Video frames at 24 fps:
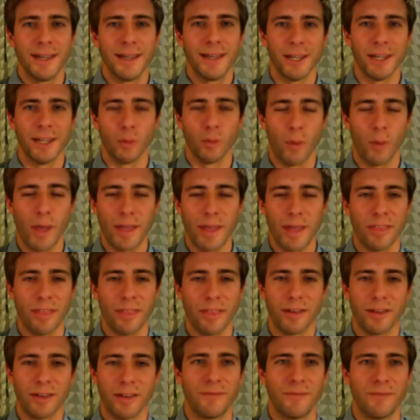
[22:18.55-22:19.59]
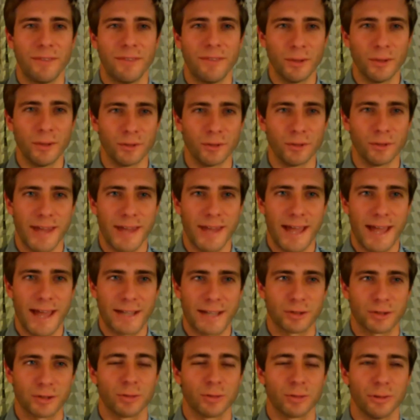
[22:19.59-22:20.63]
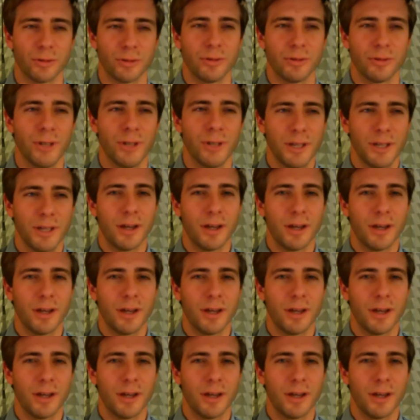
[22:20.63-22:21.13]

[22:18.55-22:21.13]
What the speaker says: in a way that feels natural,